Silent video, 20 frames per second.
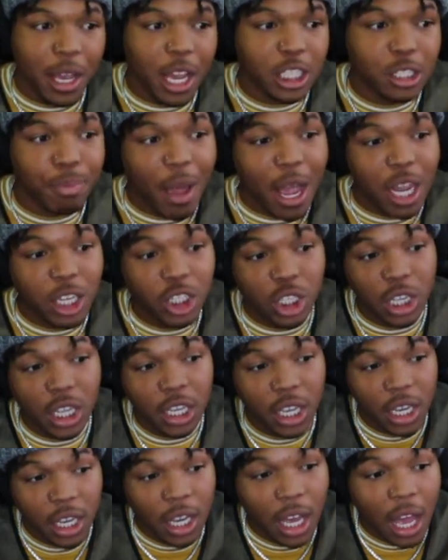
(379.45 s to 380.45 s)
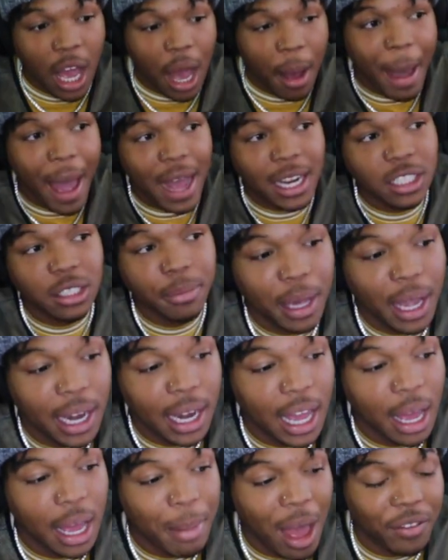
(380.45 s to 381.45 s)
Especially imagine being
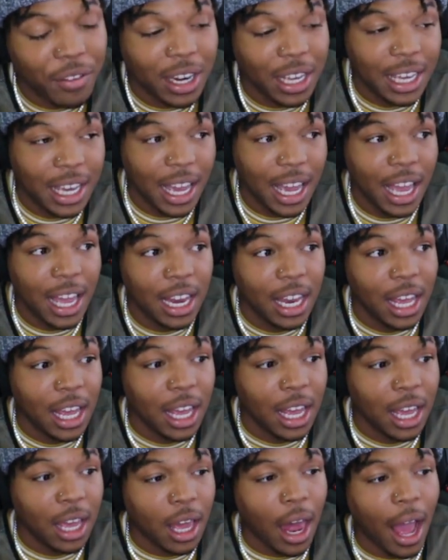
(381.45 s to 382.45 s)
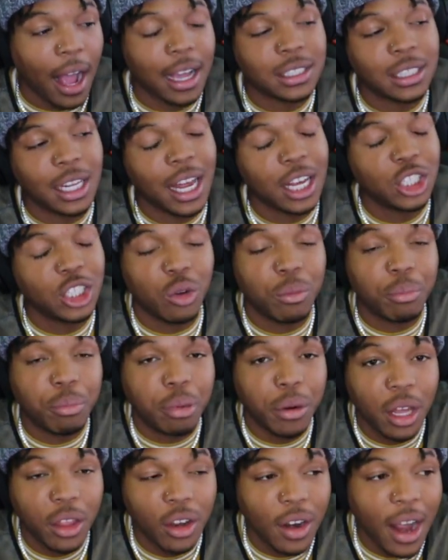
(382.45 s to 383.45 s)
him having a kid. Like I said, that's your
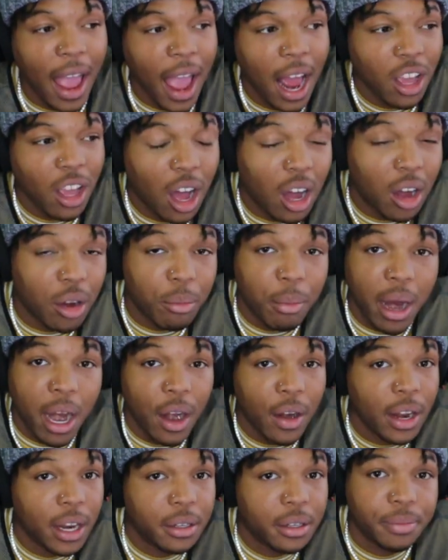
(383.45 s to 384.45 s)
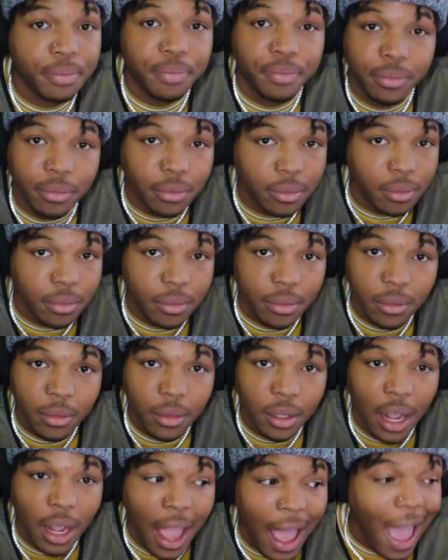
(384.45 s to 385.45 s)
brother, and y'all are married.
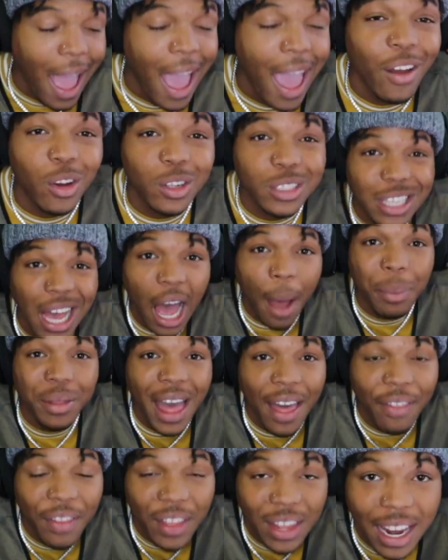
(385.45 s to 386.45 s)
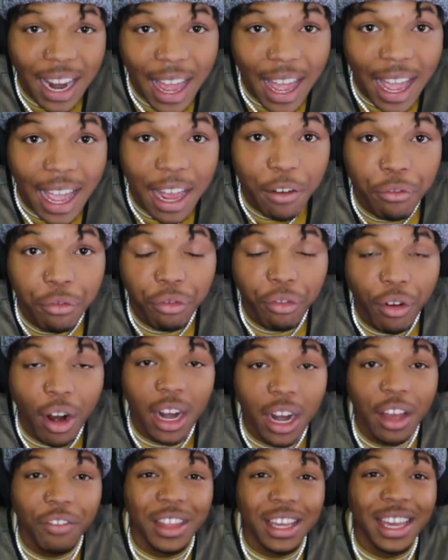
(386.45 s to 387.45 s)
And on top of that, they did it in front
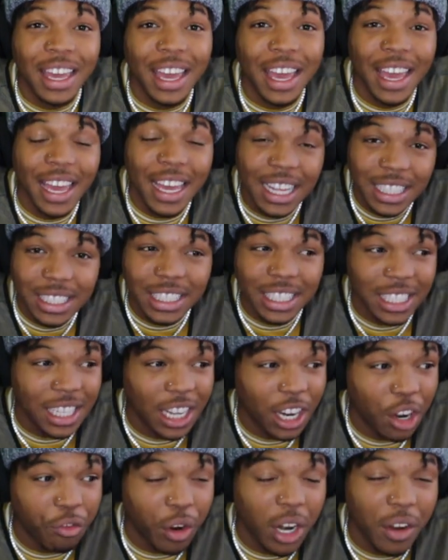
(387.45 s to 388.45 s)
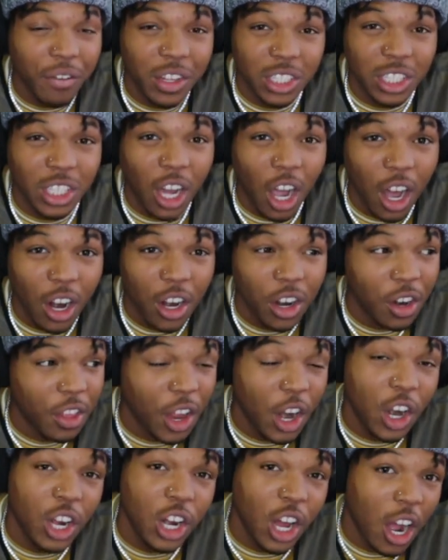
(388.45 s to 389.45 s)
of the kids, uh, in front of his daughter,
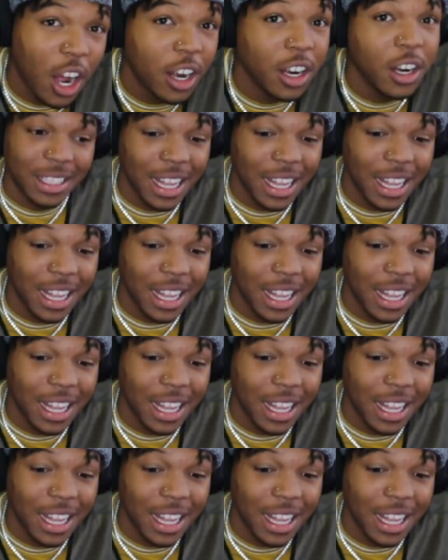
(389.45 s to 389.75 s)
their daughter.